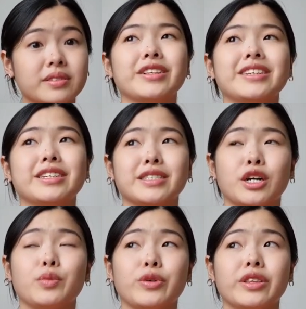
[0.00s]
It really does
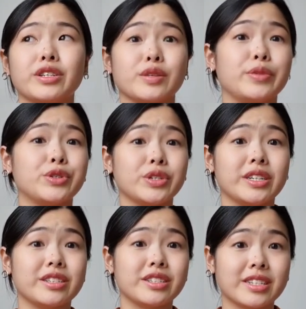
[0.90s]
help when there's a mutual
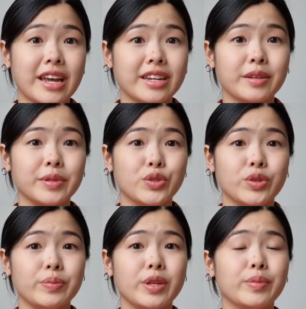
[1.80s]
understanding
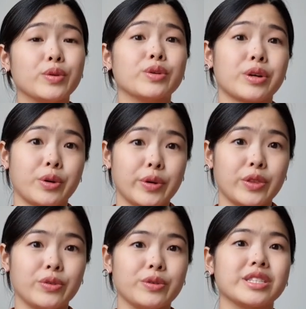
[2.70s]
between people who are
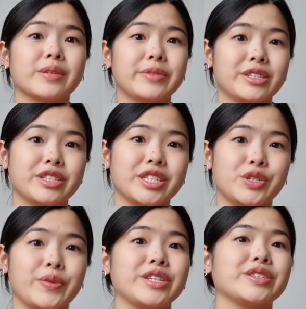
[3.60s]
going through a similar
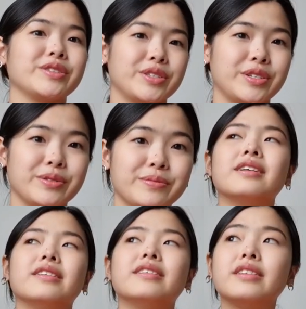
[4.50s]
situation to you.
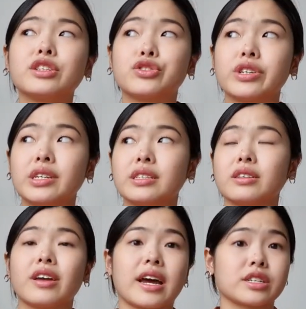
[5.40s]
In industry, it's
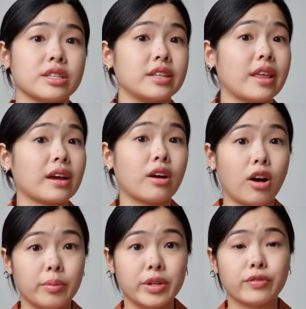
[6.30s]
not actually that
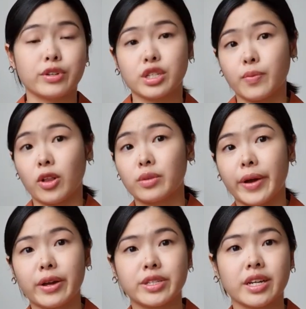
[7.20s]
common for a smaller
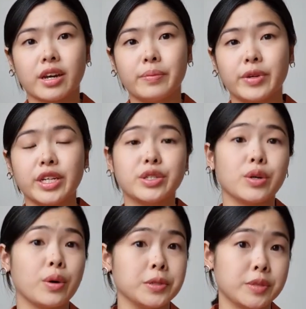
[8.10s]
biotech company
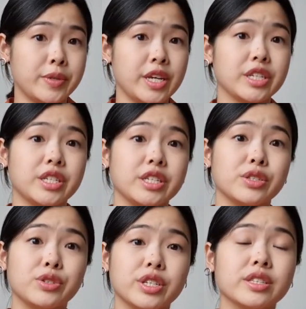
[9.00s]
to host PhD
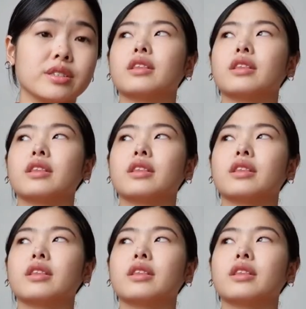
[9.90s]
students.